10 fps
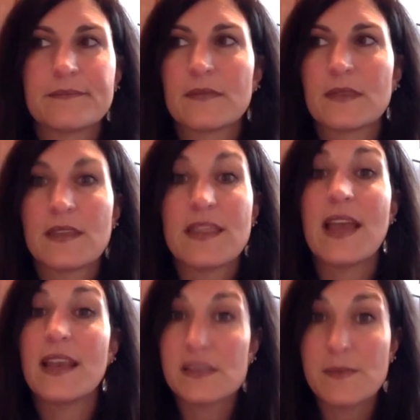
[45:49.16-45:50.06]

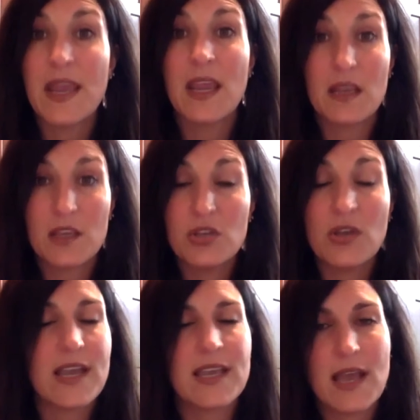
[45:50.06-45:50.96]
that has made
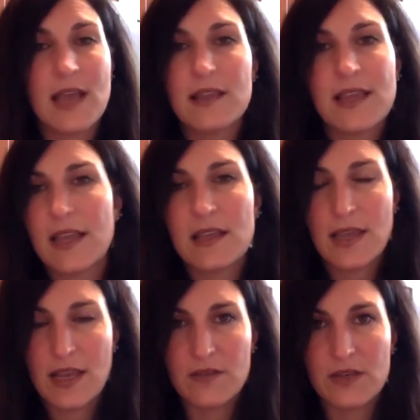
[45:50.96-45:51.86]
I
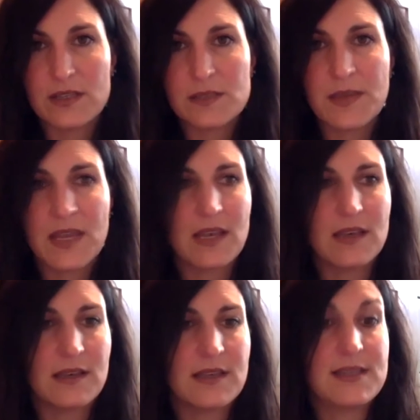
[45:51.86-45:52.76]
can't even
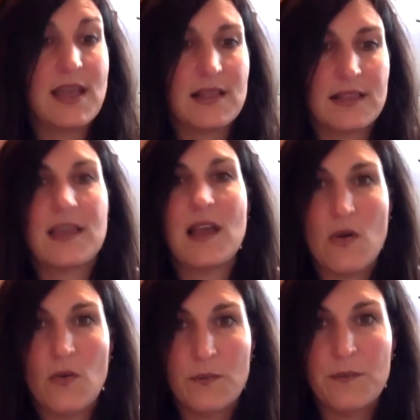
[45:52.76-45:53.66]
explain exactly
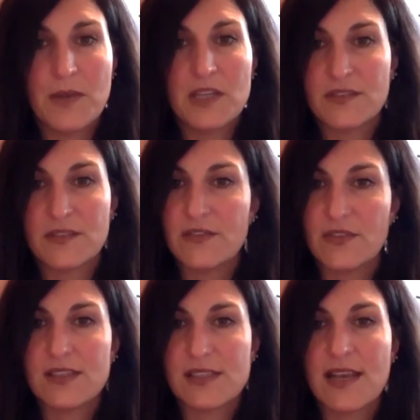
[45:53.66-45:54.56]
how much of a
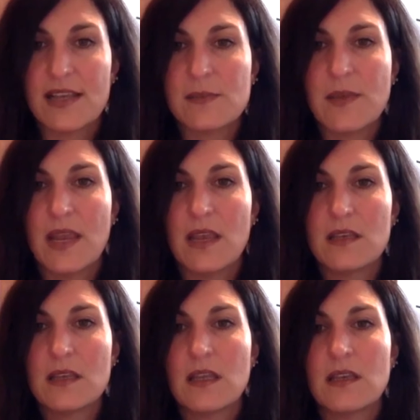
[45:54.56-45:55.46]
difference that has made
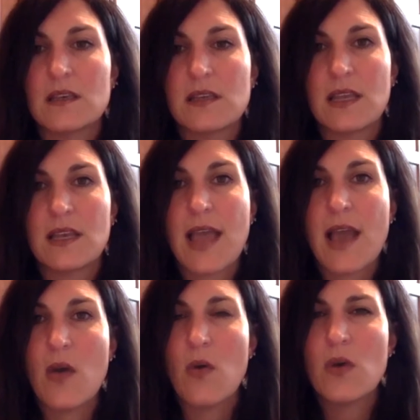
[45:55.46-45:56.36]
in
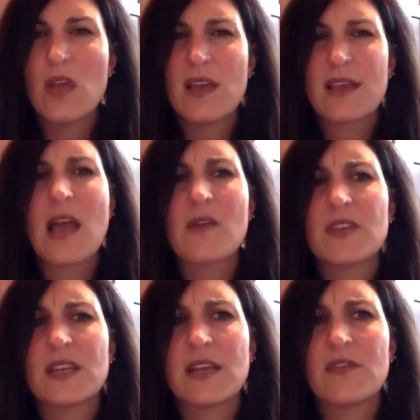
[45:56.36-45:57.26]
how
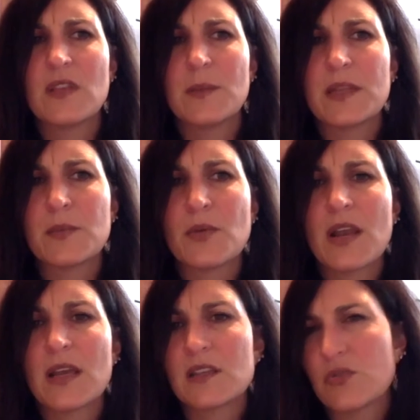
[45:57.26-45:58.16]
confident I feel about the
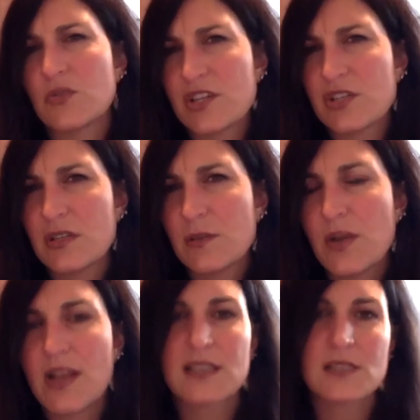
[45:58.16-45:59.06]
product, the direction of the
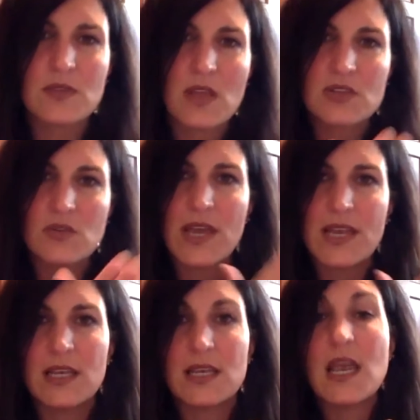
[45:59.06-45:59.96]
product. Because it was also
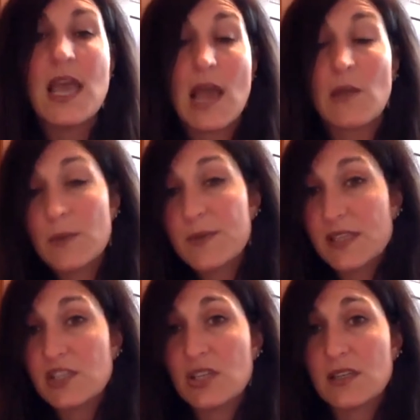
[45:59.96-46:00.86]
headed, I
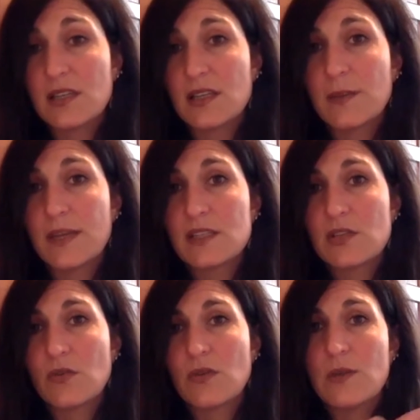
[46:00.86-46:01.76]
repositioned a little bit
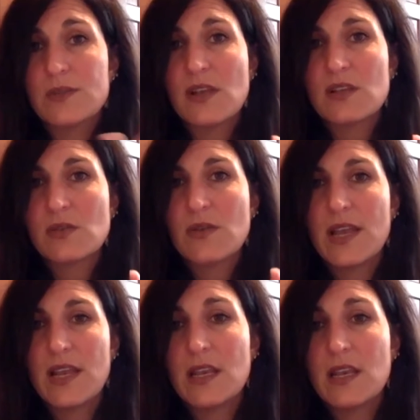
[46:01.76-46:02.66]
too. I was also
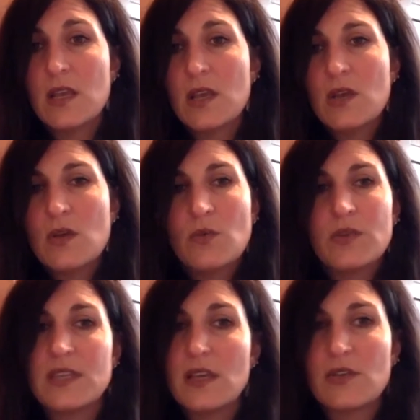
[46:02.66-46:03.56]
headed with
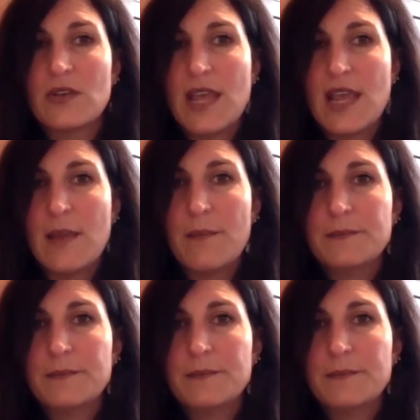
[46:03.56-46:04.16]
the other name,